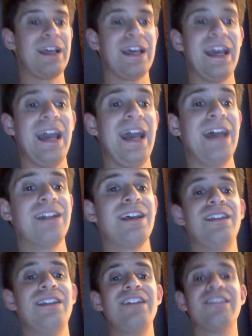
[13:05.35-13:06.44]
and
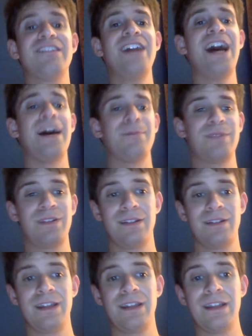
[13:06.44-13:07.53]
they stopped.
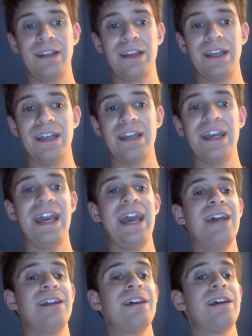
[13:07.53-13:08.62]

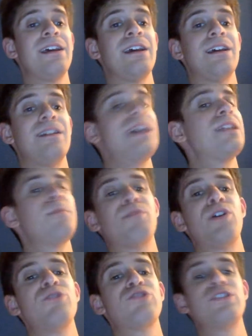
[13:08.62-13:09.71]
And they ended up
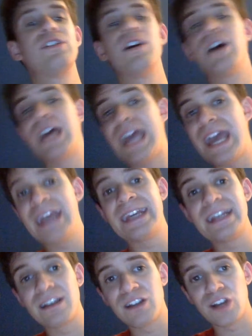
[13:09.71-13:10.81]
approaching
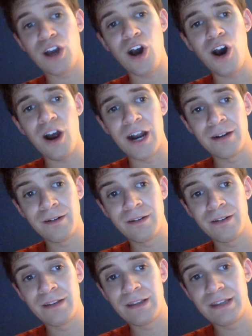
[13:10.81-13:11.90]
a car.
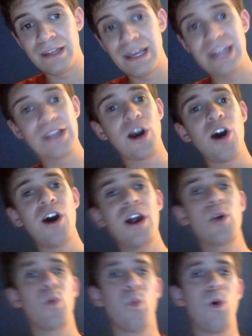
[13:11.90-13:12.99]
And the car
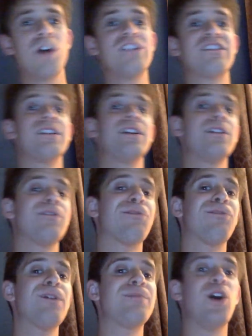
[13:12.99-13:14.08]
was
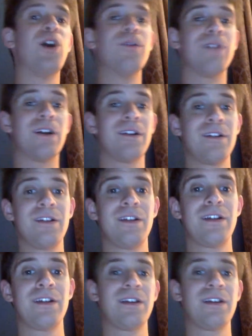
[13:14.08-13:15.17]
flipped over,
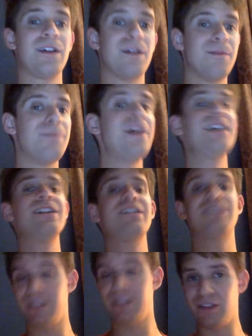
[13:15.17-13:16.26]
making
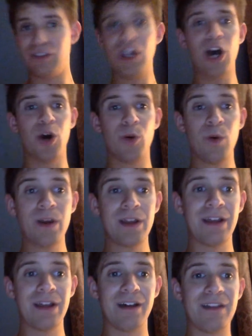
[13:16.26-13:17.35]
us know
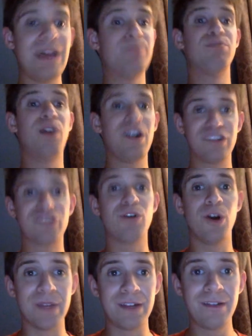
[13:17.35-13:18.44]
that Braun
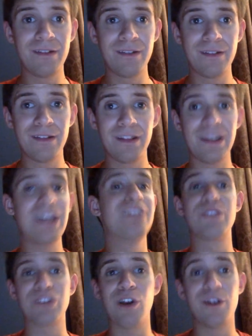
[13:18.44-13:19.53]
Strowman is
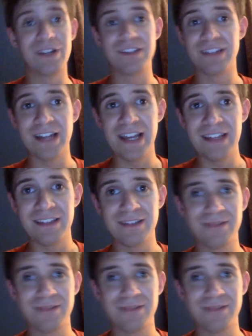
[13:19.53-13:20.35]
returning tonight.